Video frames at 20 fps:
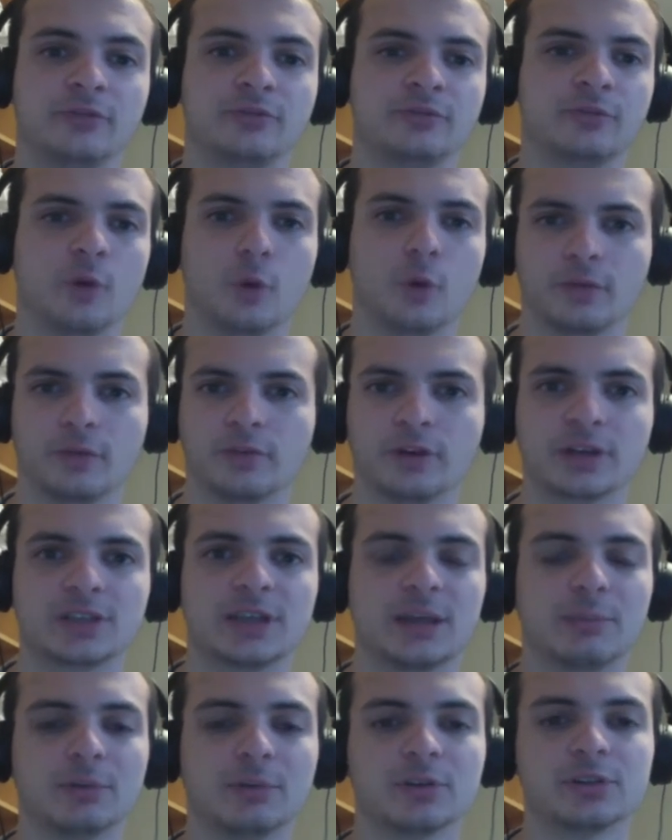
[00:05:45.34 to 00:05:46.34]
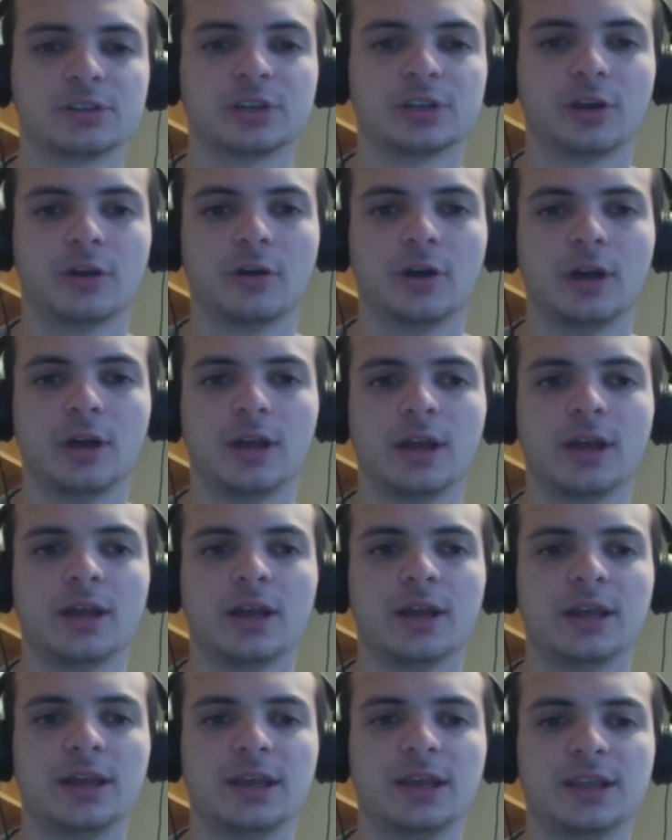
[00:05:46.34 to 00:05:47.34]
4, for example. So
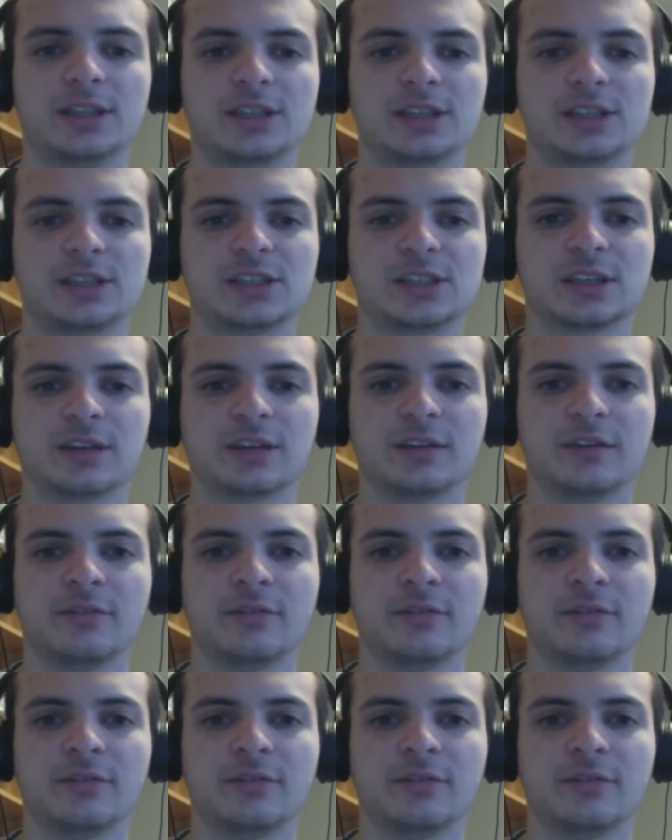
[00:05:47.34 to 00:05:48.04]
it's just